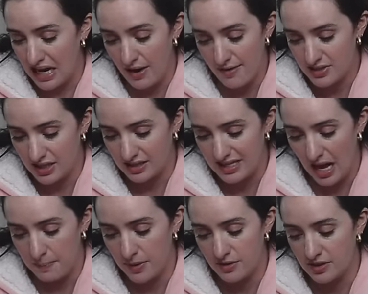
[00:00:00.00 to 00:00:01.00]
out everything that's
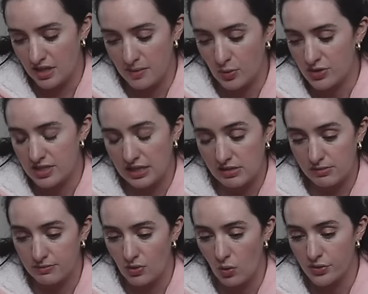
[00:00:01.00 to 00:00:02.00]
happened and I'm on
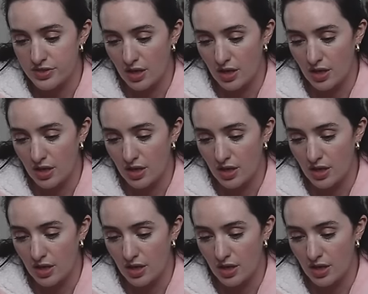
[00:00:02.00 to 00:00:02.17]
season 4.